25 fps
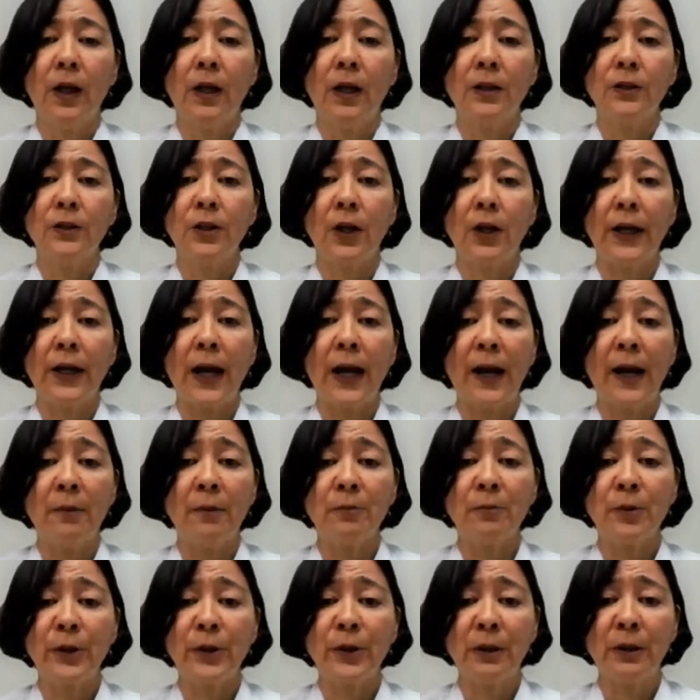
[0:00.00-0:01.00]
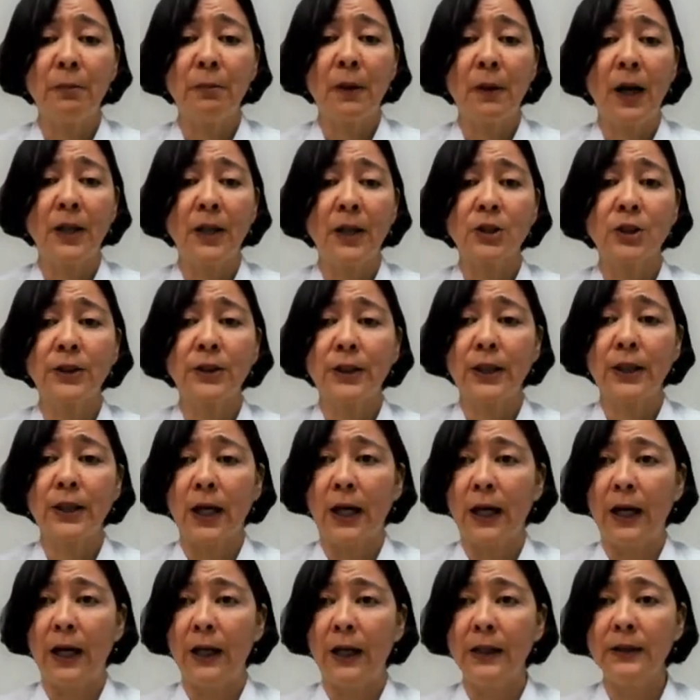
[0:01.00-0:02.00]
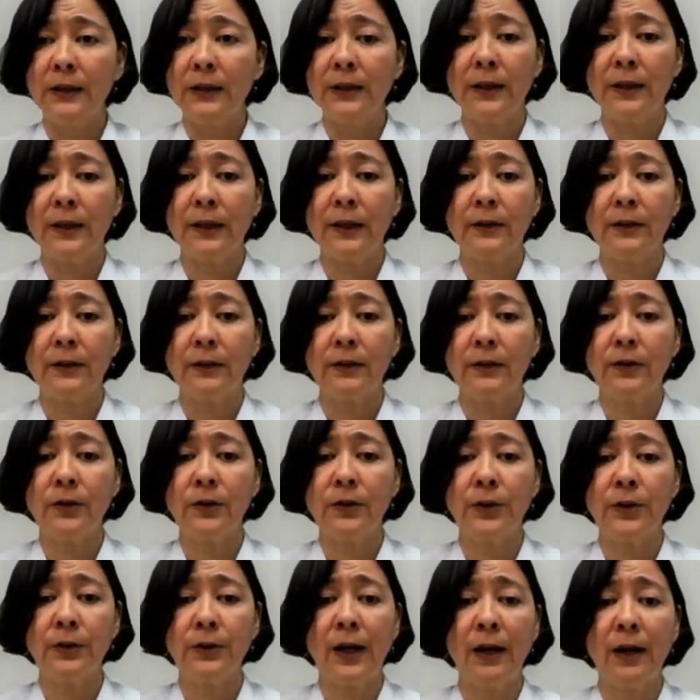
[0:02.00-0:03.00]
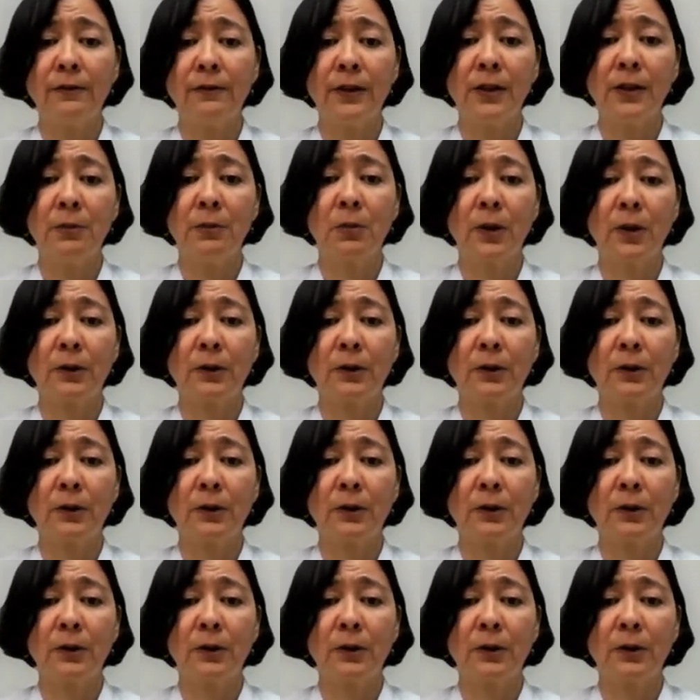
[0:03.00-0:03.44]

I am pretty much done. Do you have any more